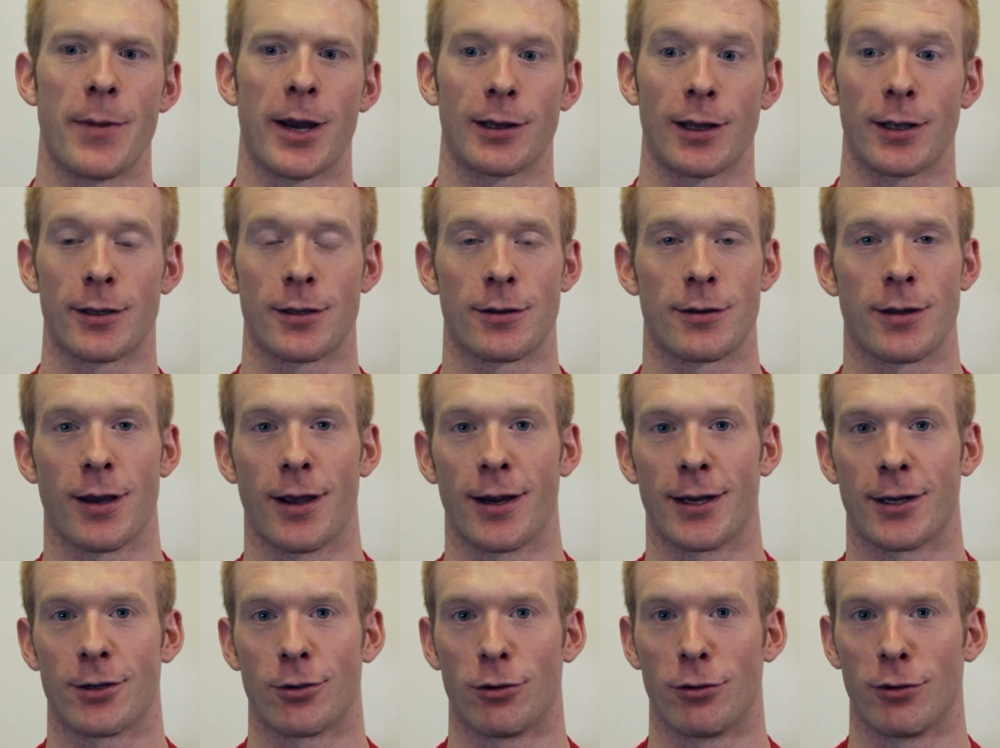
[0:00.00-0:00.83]
I'd like to
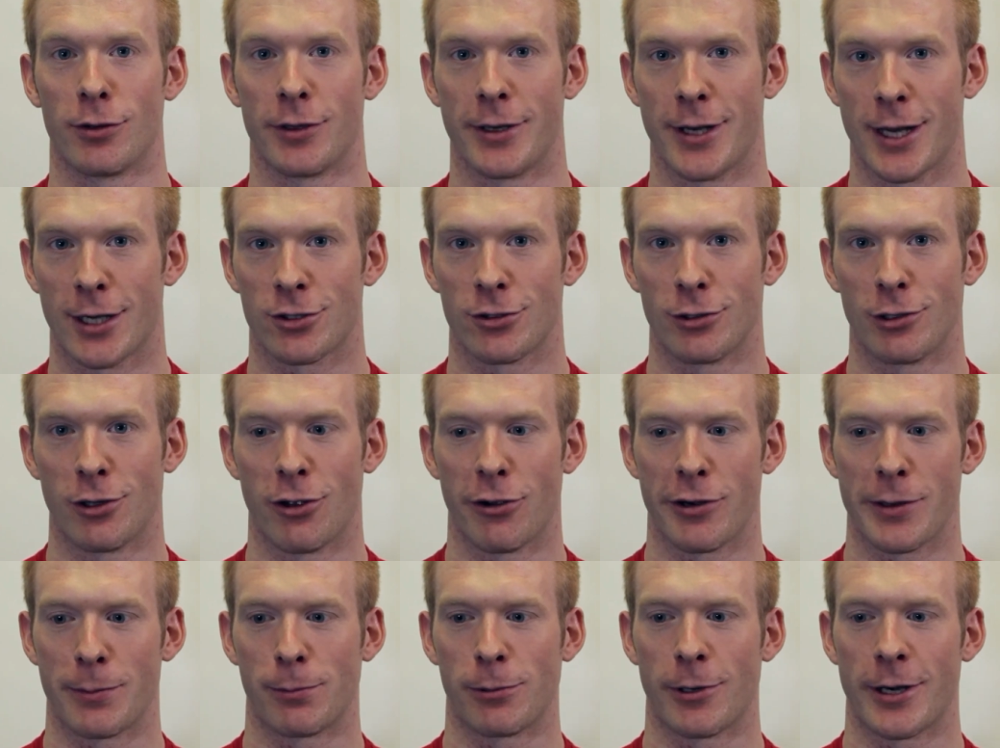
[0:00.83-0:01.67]
thank all the National
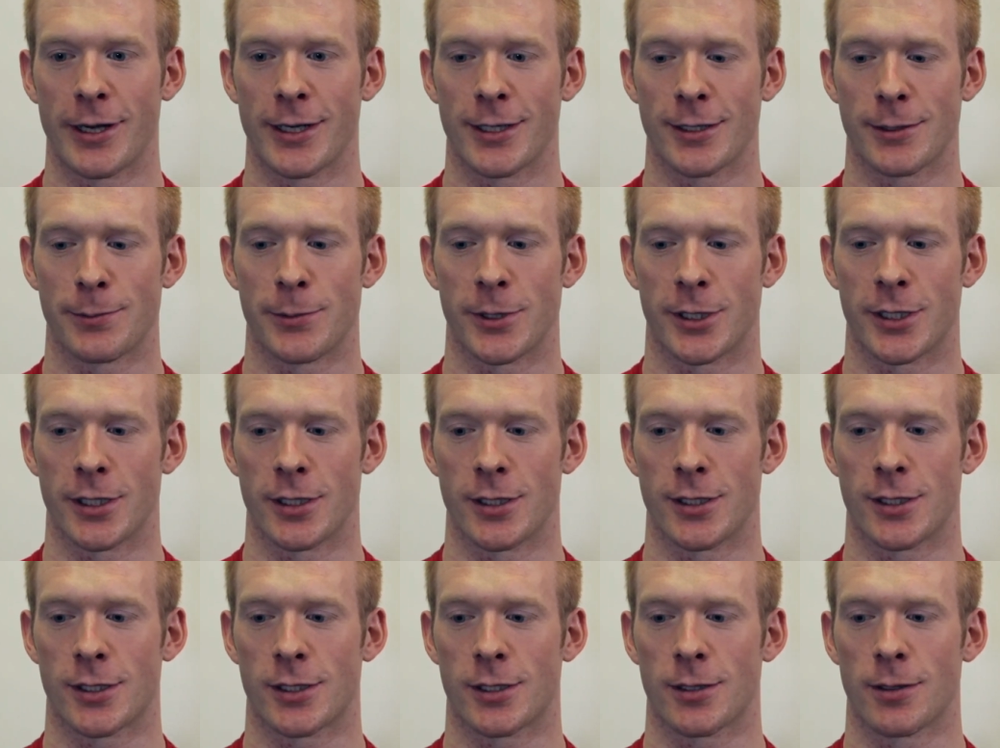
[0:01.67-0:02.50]
Lottery players,
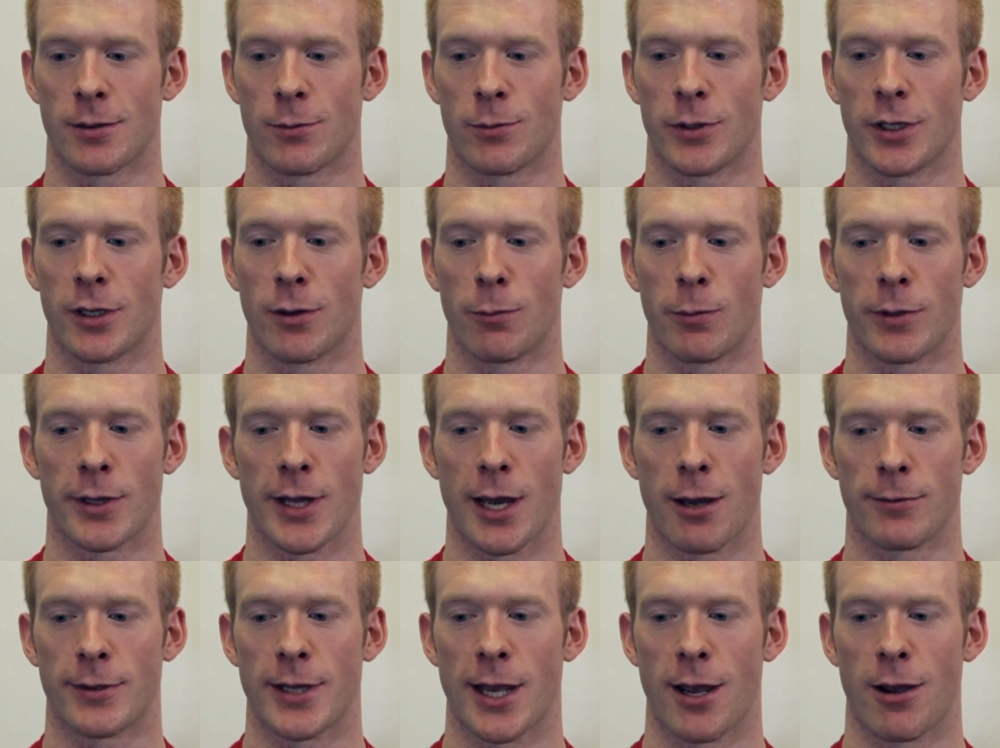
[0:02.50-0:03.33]
because, you know,
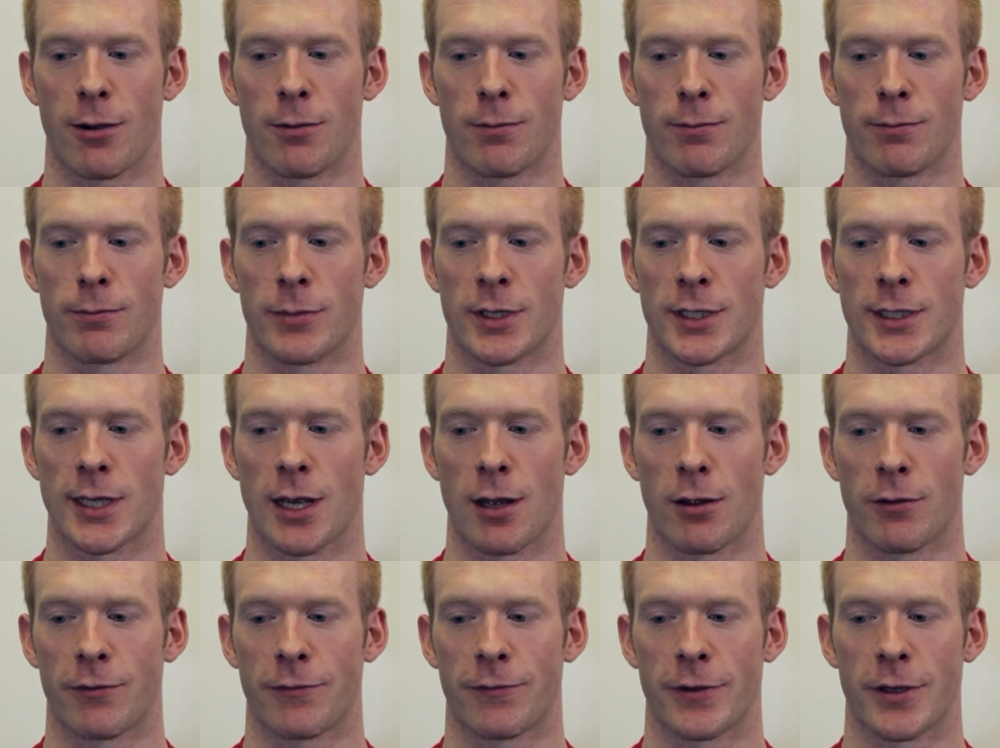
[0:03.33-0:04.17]
without doubt,
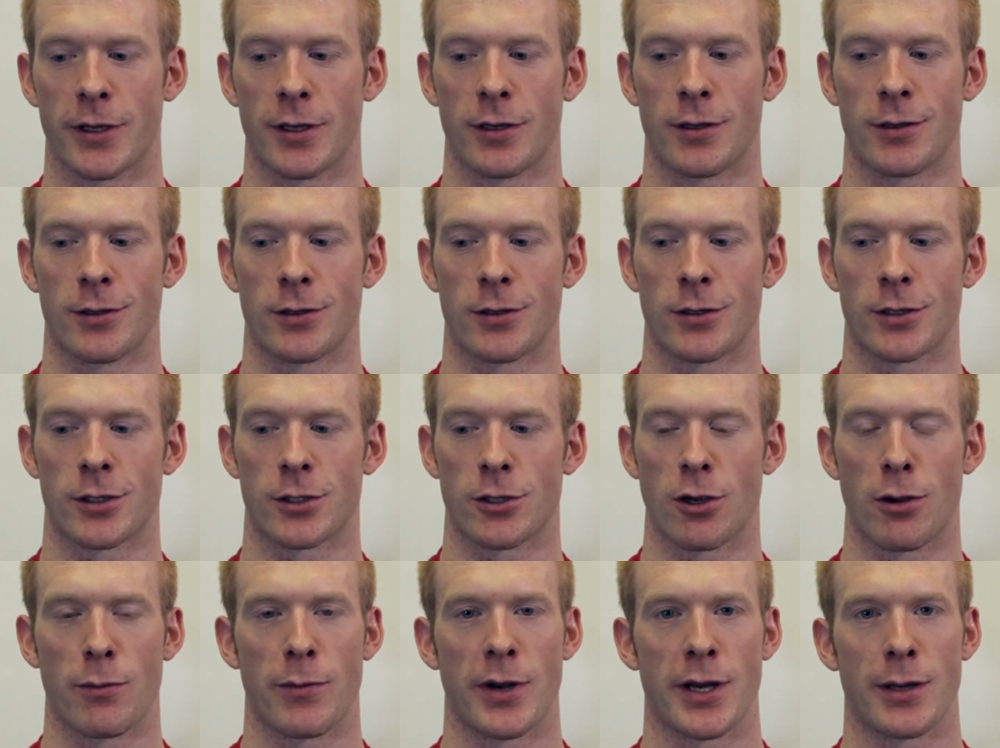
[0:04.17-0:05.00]
myself and
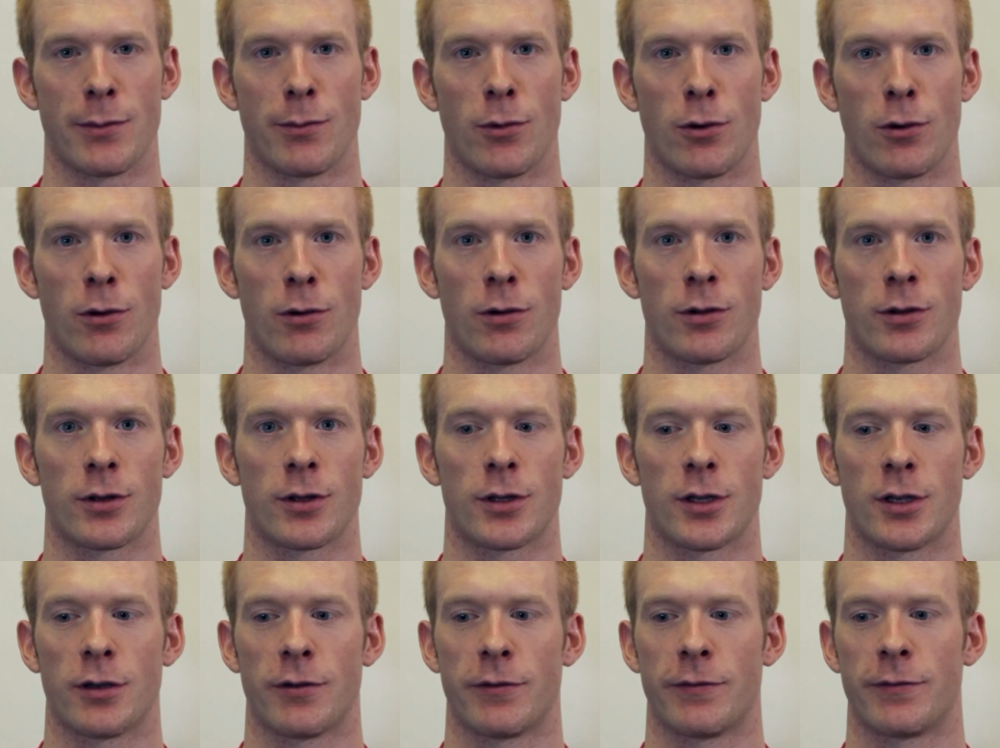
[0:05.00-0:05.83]
so many more
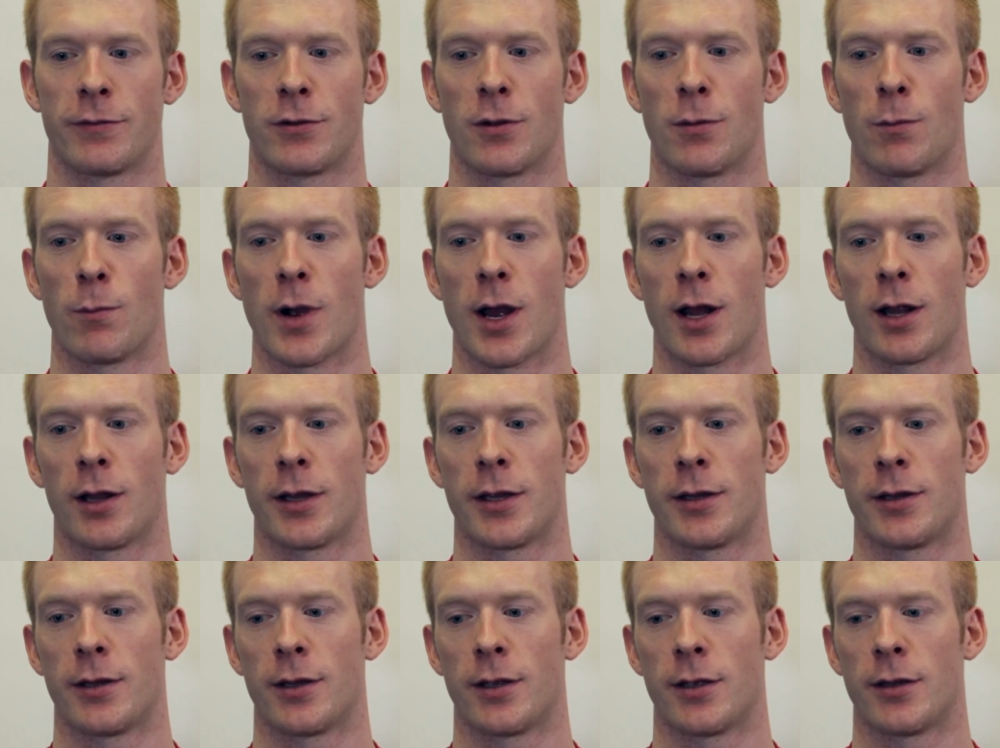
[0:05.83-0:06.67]
that have done well
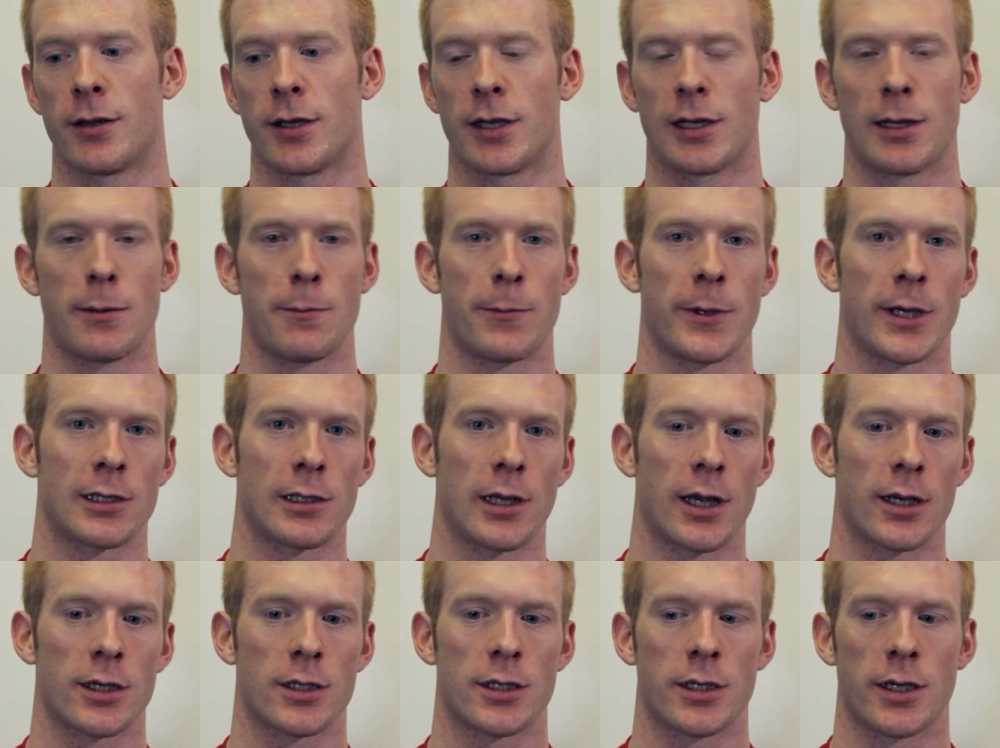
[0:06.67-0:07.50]
in the
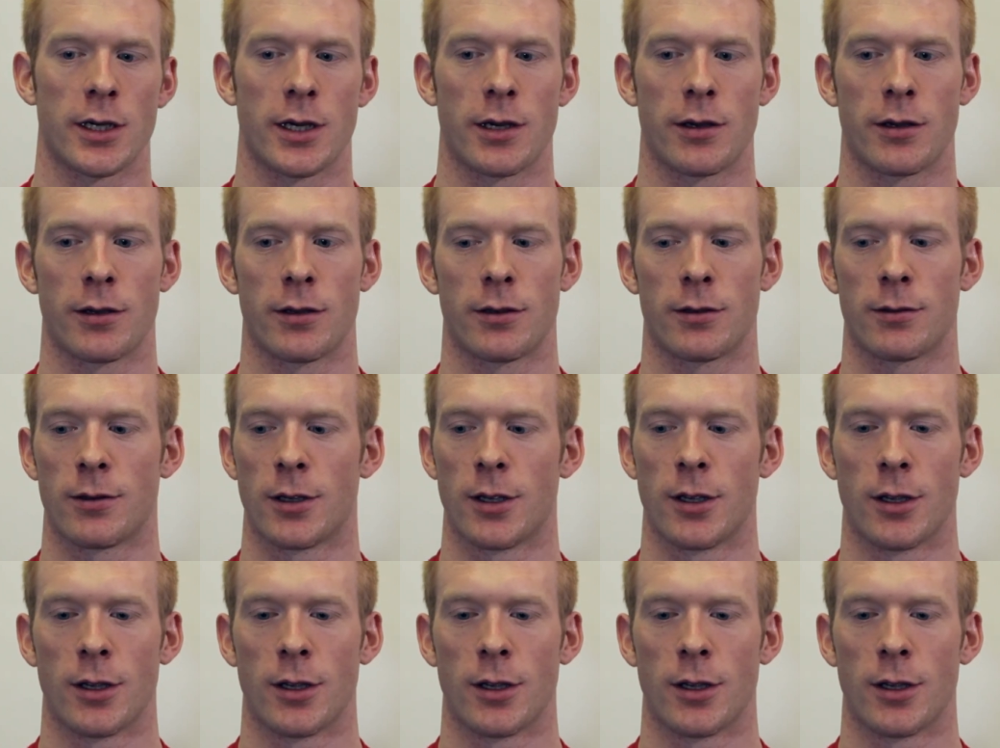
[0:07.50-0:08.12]
Olympics last year and